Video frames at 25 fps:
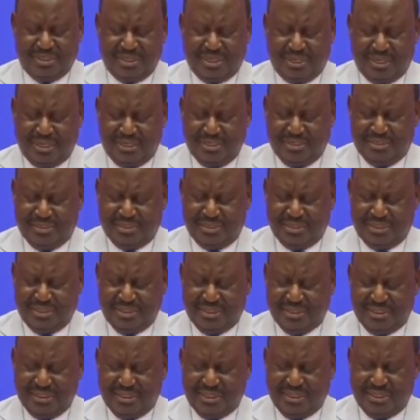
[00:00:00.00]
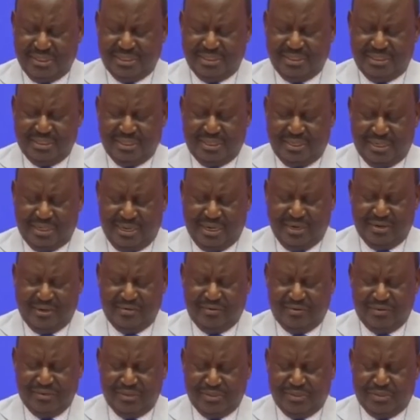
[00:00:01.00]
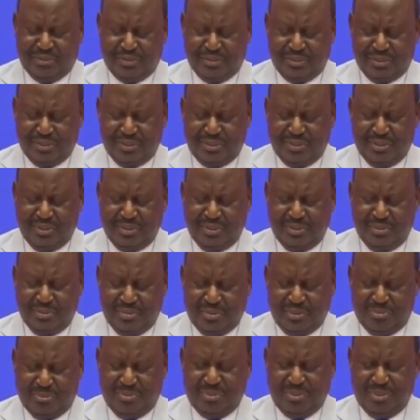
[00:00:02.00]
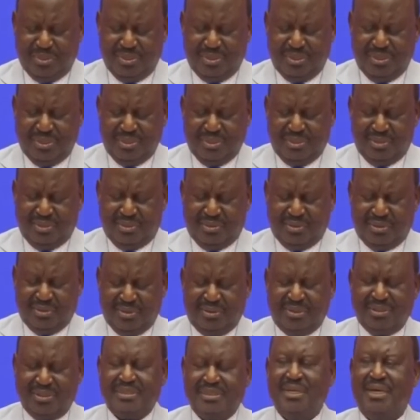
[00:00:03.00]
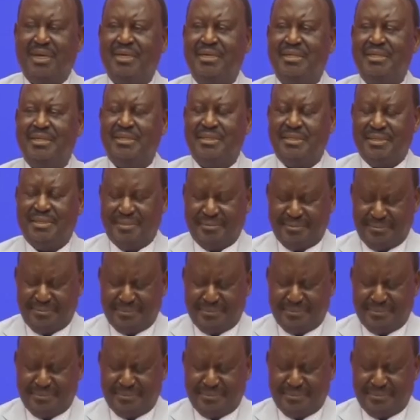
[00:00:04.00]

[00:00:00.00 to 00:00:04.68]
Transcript: as a country, the luck of history will be on our side.